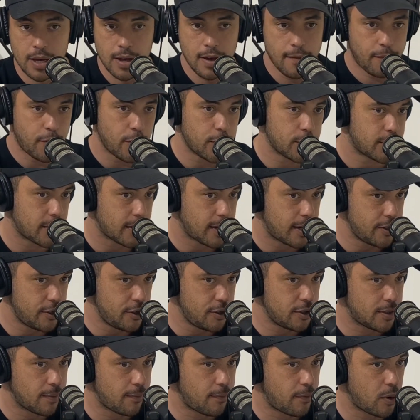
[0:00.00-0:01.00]
First thing I
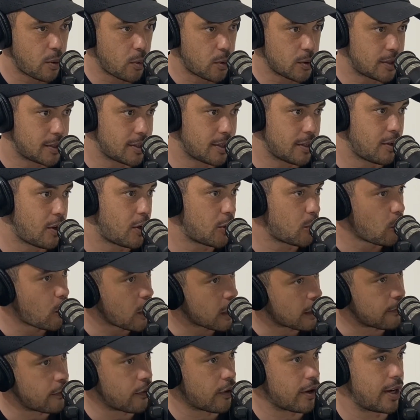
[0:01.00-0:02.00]
used them for was to not
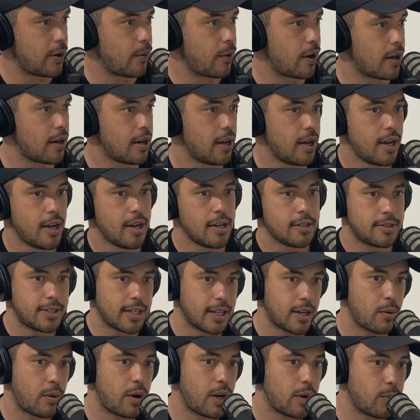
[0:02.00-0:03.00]
work for anyone.
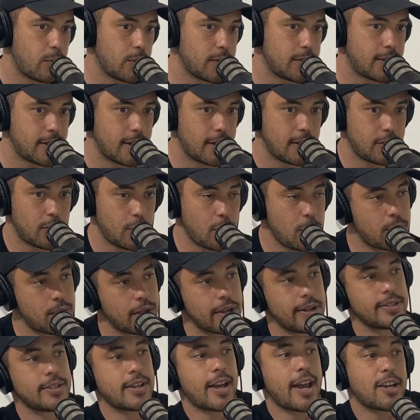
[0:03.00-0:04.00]
Second one was to do
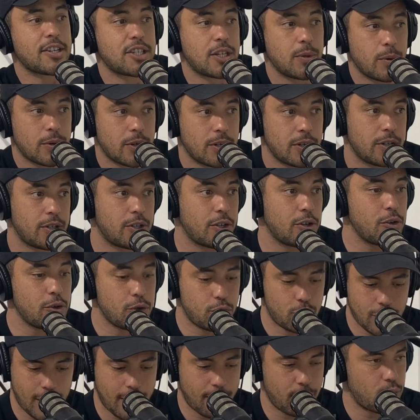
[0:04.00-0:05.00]
things I actually wanted to do:
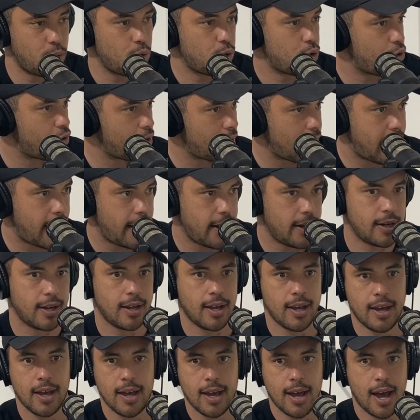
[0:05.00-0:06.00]
travel, create,
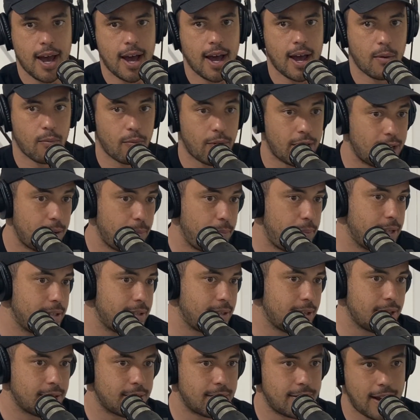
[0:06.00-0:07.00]
um, run a
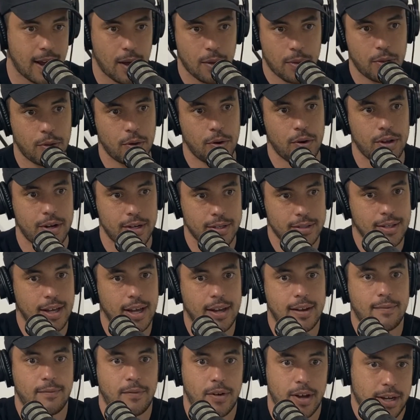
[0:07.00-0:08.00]
business. Now third is
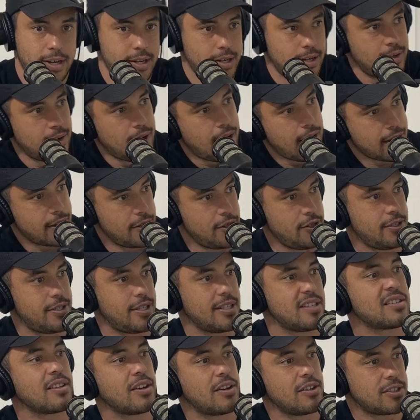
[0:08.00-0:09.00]
like fucking, I can use
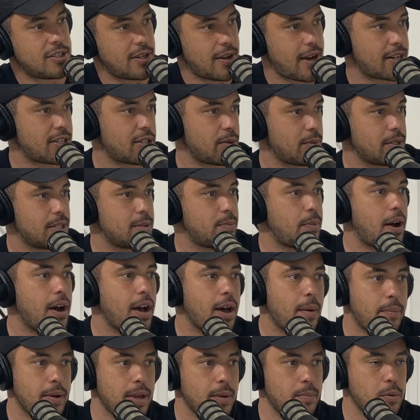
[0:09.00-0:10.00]
these clothes to actually
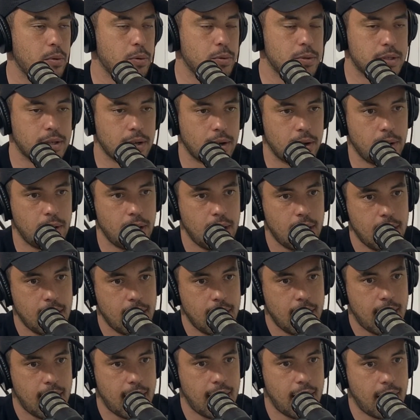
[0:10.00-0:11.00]
inspire people. So
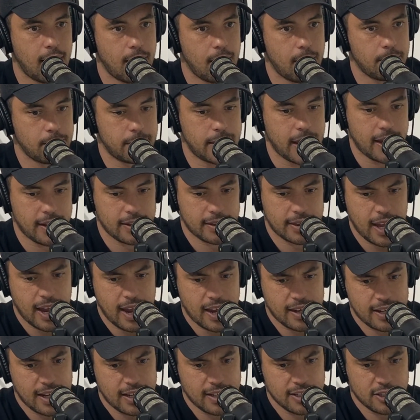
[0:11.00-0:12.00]
um, that that
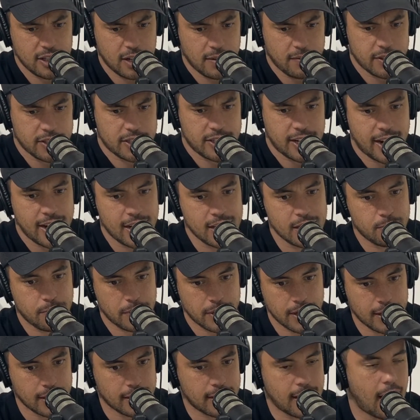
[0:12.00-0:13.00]
analogy of a changed,
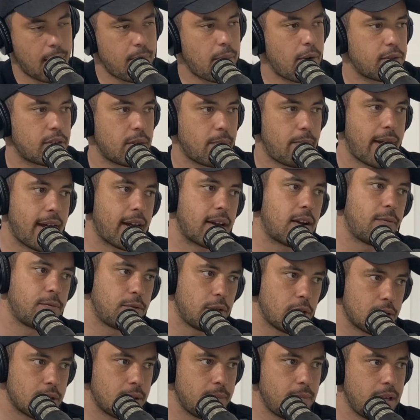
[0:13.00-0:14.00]
but it come off the back of
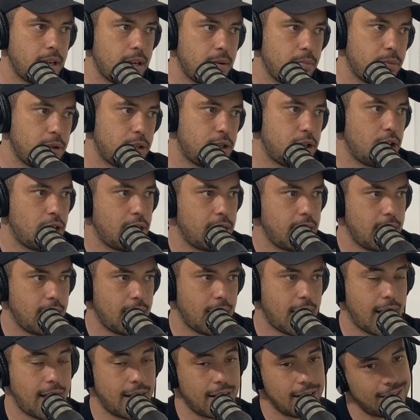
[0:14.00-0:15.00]
documenting my
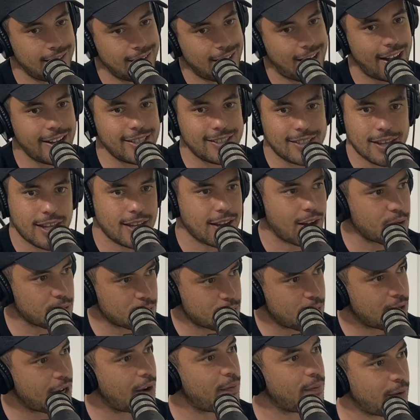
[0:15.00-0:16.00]
journey. And I used to think I was
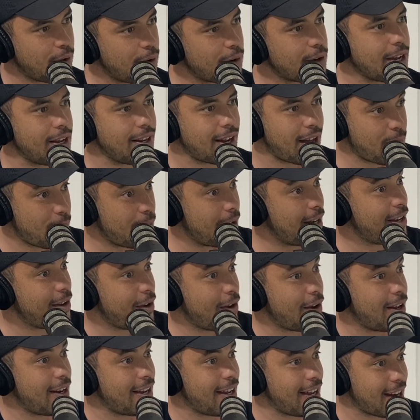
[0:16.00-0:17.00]
good at vlogging, like really
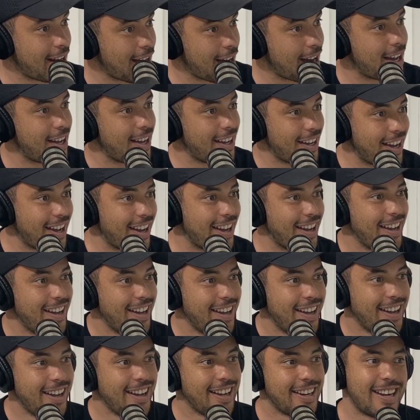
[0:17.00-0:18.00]
early. You know, good
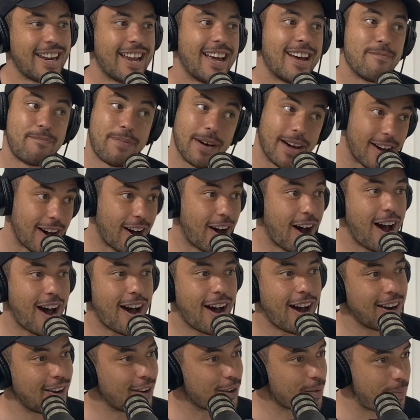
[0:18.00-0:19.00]
man. I like. But
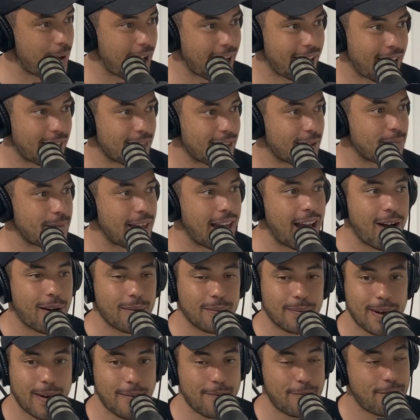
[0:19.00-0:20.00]
I, I, look back at them now,
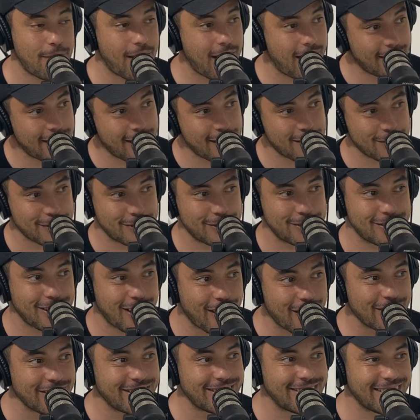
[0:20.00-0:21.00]
I'm like, "Fuck, that is
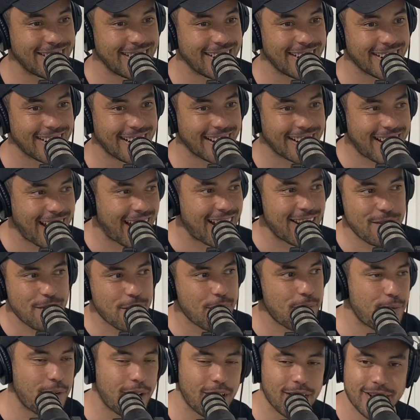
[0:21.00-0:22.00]
so shit. Like, can't even
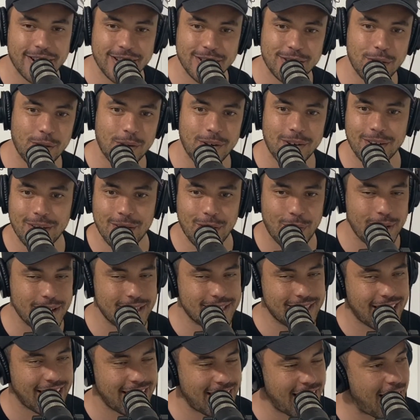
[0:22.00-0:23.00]
fucking talk. Always
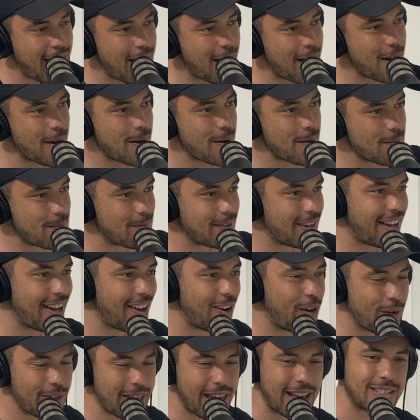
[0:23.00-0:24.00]
saying um." um, like
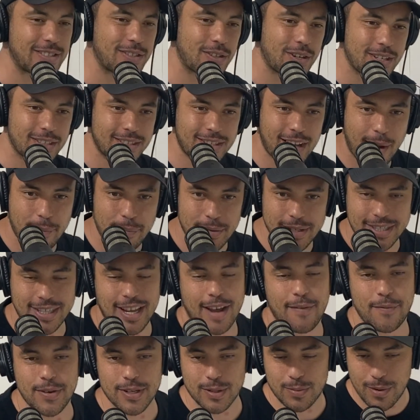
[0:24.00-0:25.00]
all that sort of type of
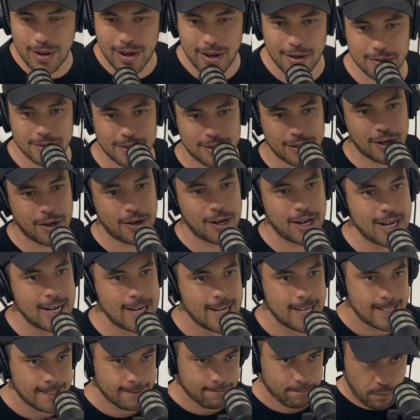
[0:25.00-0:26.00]
stuff as well. So
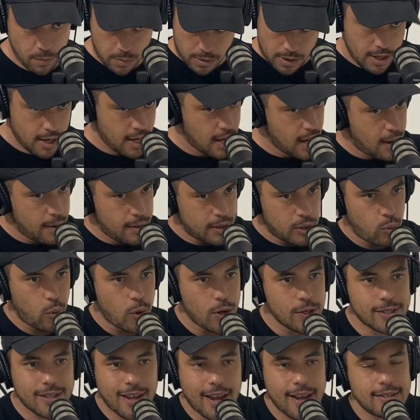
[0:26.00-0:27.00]
uh, the
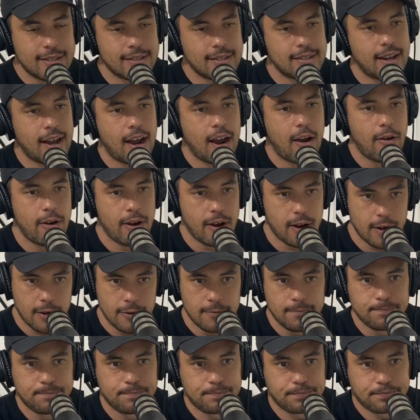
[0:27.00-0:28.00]
worst case scenario,